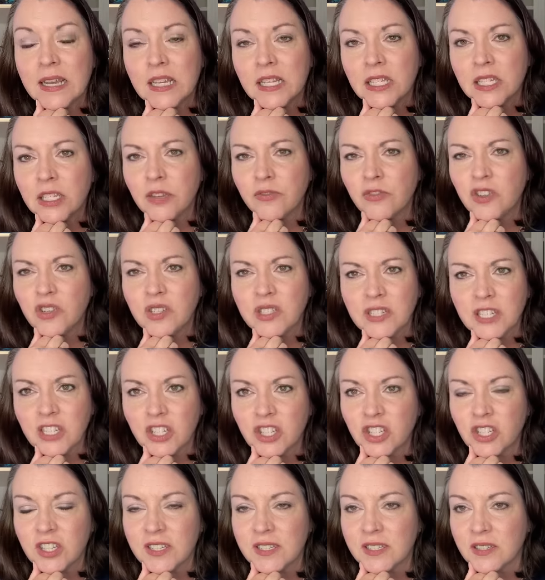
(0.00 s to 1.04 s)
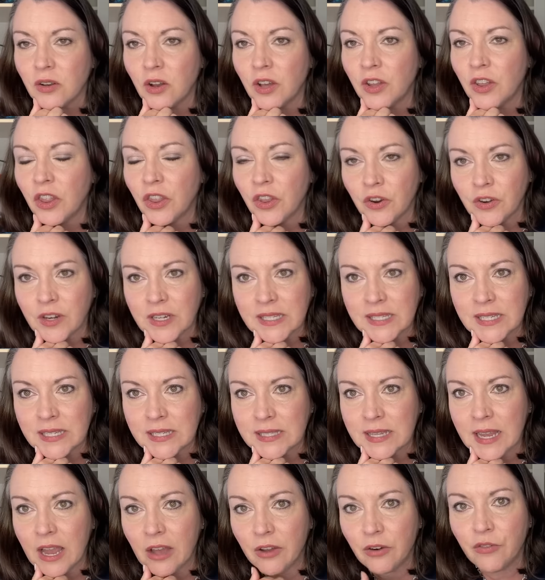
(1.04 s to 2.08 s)
So if you stitch this on
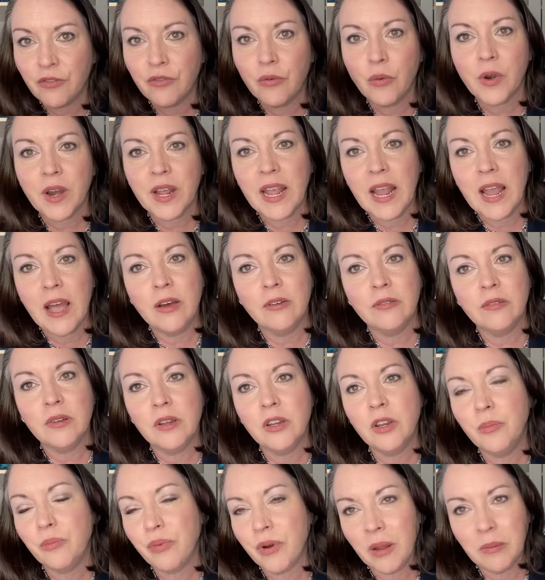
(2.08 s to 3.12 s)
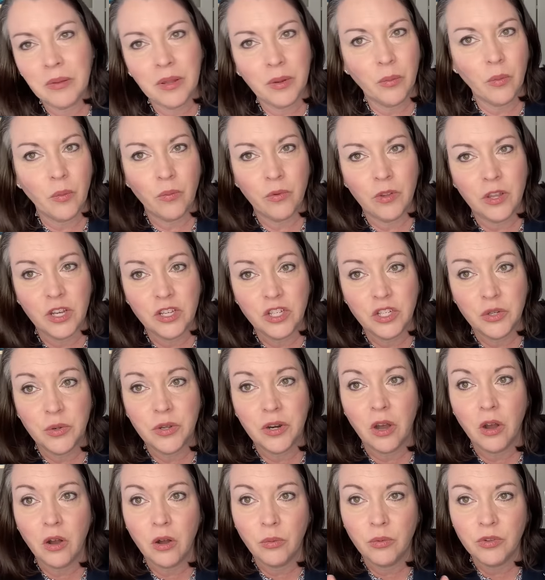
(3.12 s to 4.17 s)
thirty-six count or forty count, you probably could do it
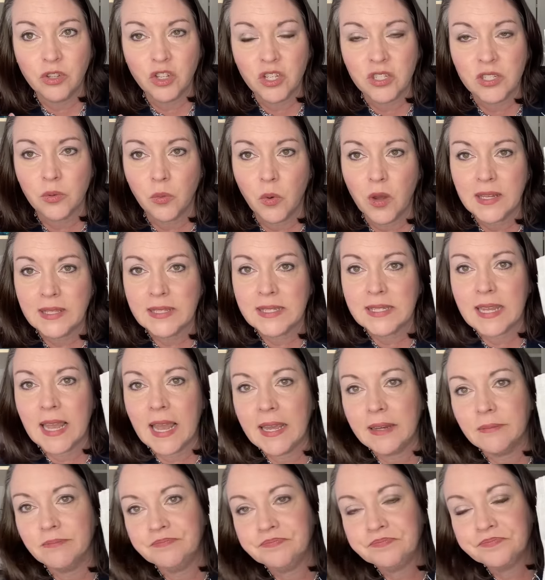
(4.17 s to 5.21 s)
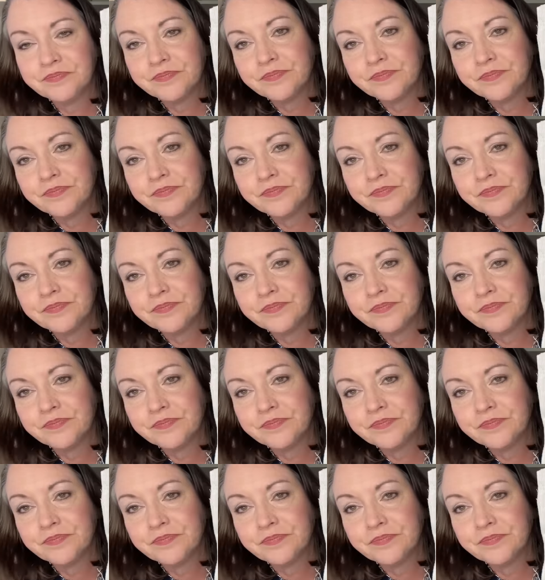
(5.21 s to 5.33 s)
all with just one skein.